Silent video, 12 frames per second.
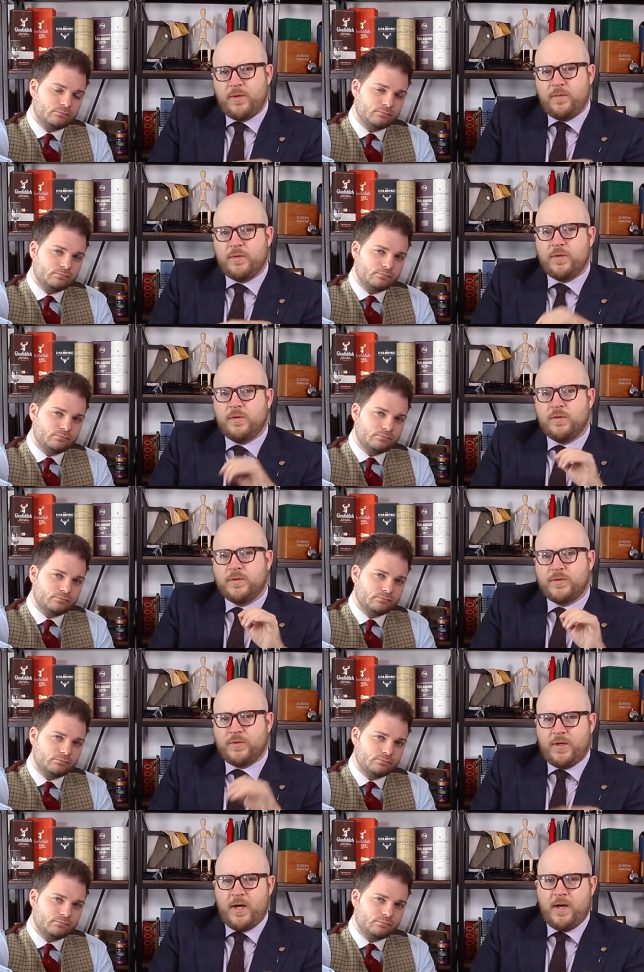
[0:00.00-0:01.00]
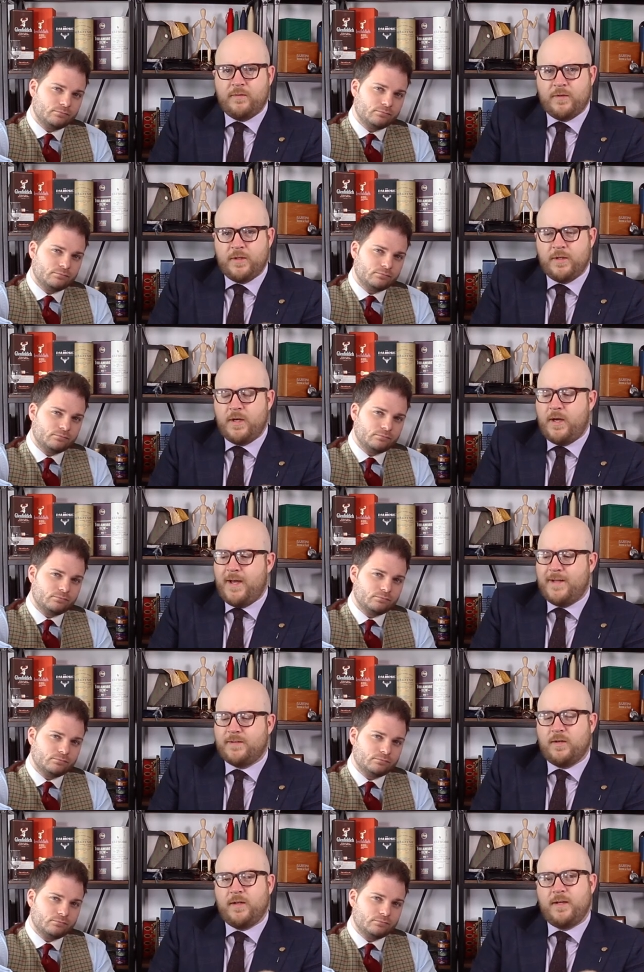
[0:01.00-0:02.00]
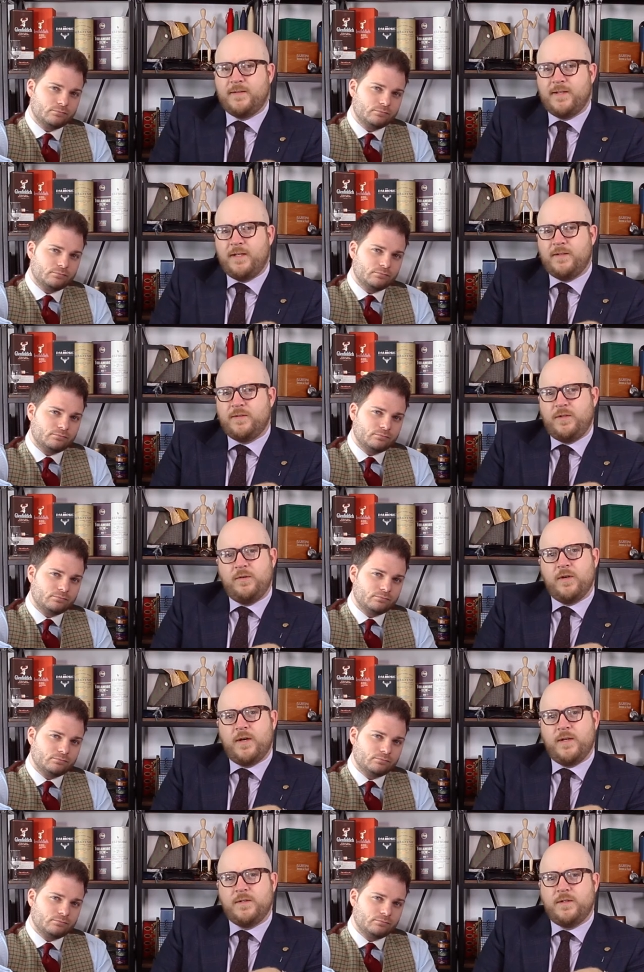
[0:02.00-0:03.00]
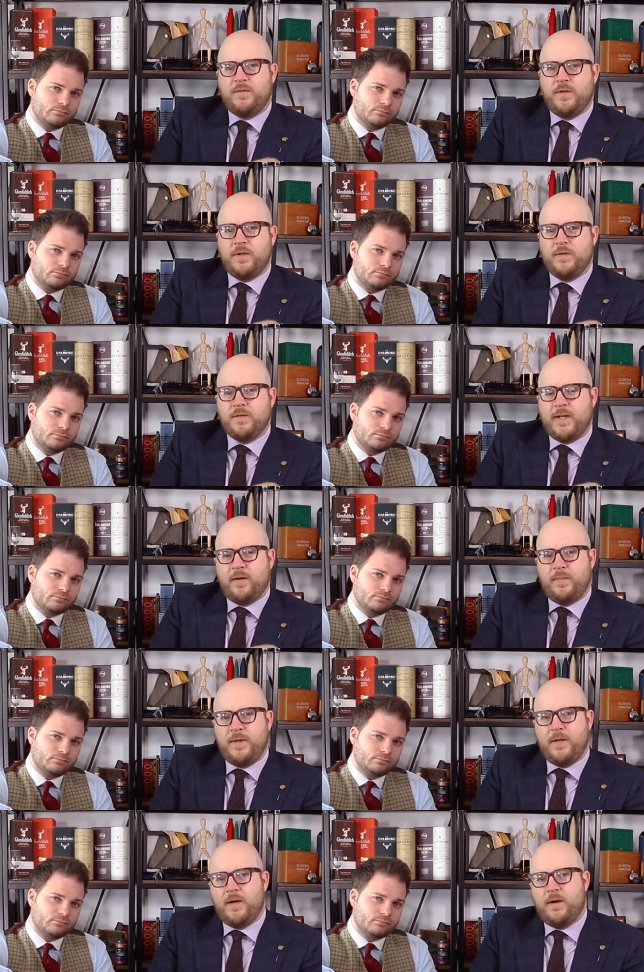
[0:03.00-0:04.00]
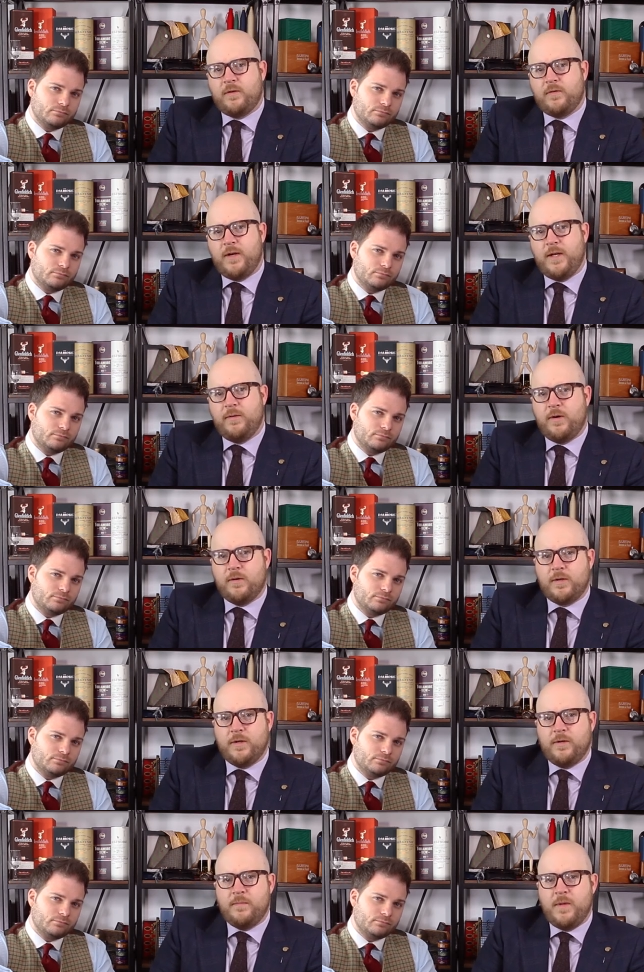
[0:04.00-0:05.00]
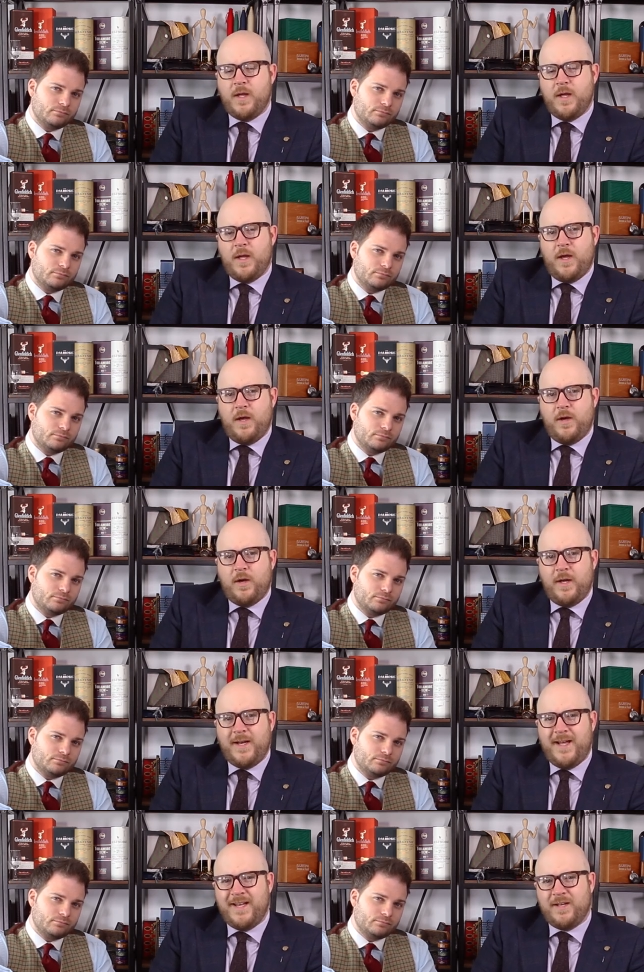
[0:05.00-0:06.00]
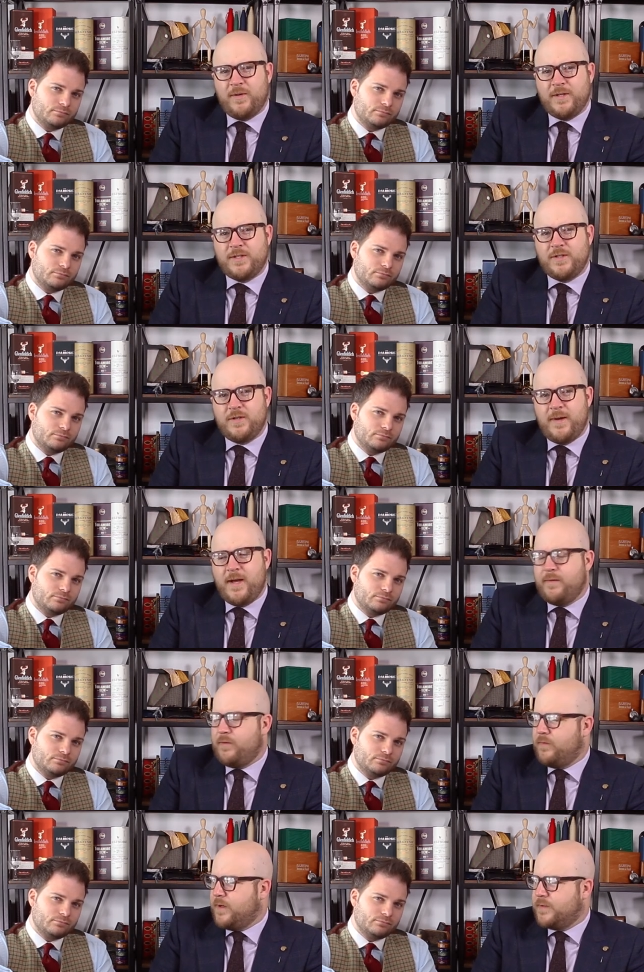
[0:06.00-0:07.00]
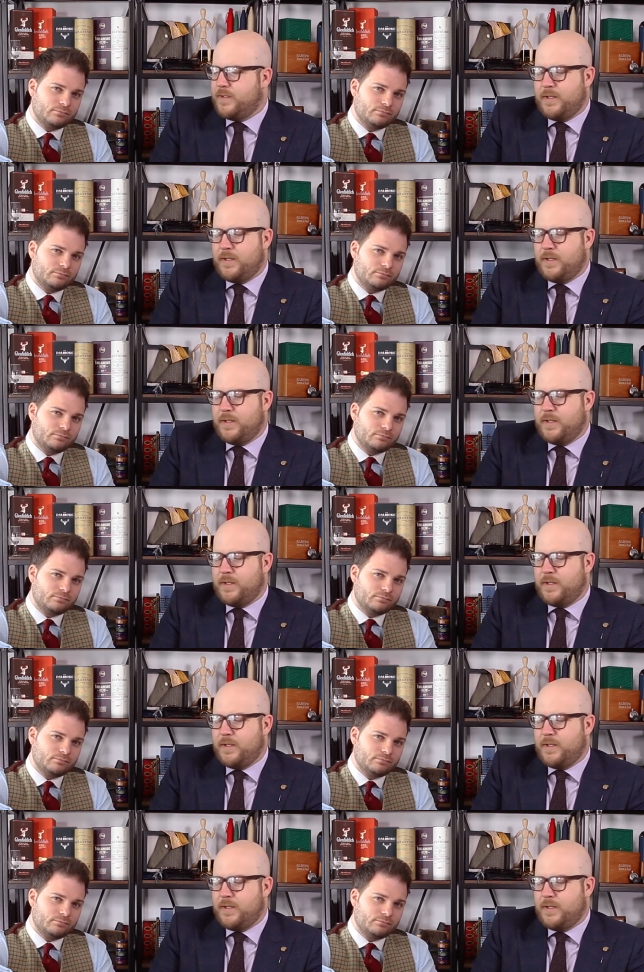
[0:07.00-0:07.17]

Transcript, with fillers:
Speaker 1: humidors or other airtight containers that you guys have used, that would be greatly welcome, and any questions you may have of us